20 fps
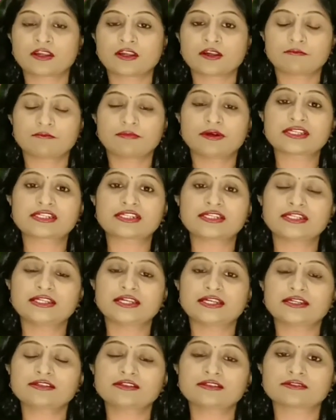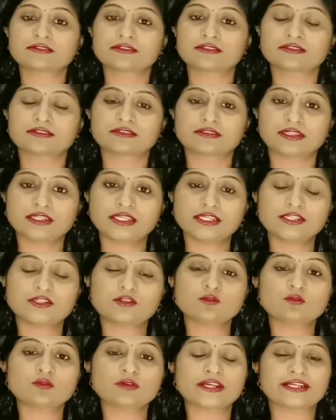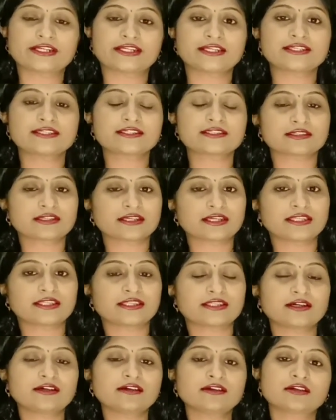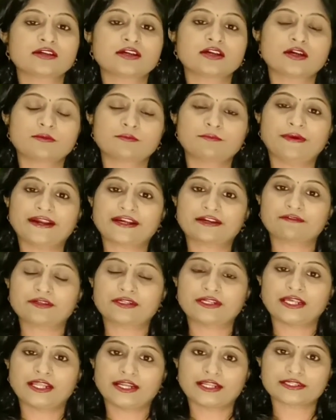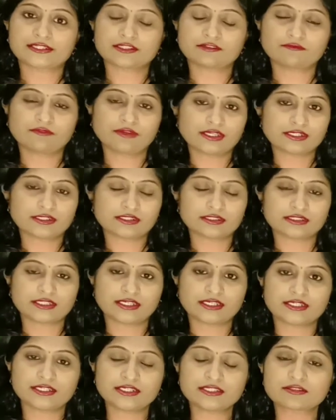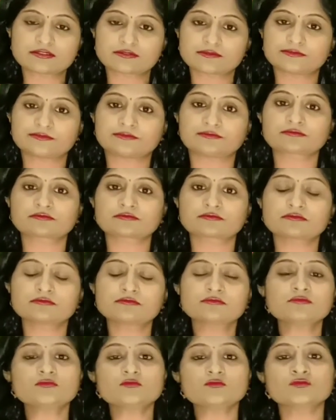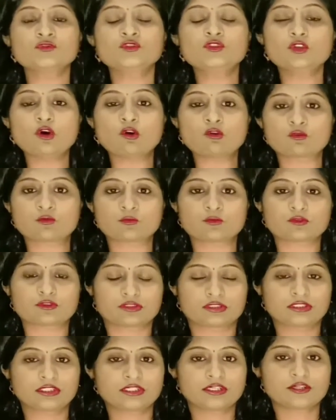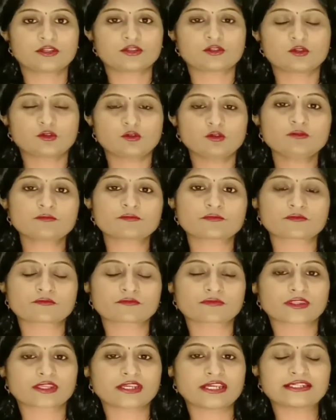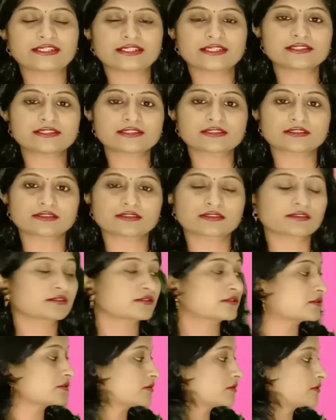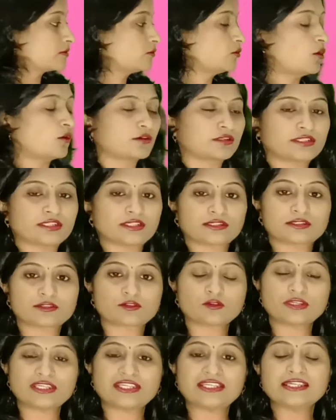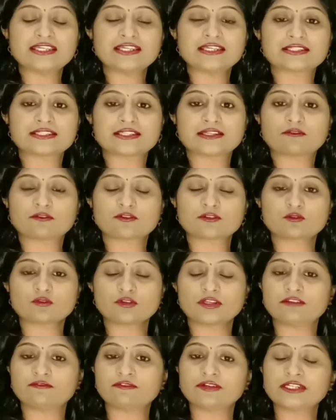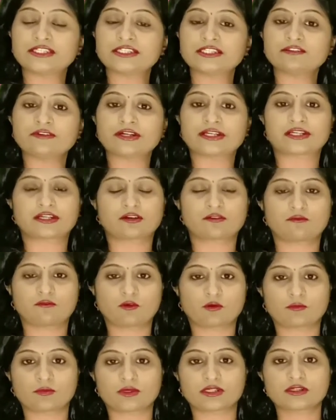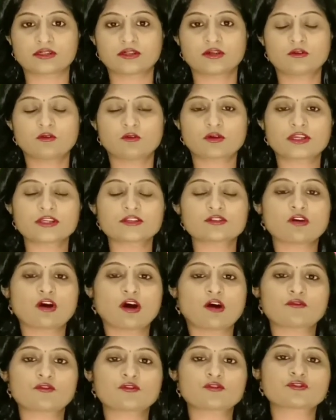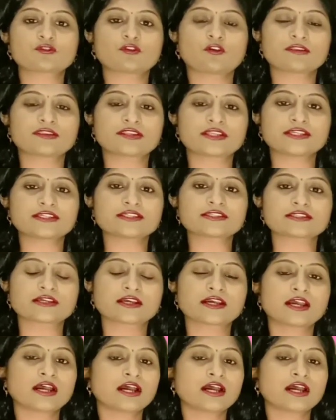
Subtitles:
But here E2, it is in the backward direction where there is no output. So it is not there. So E is equals to E1 in the vector format. Okay, so how to solve this?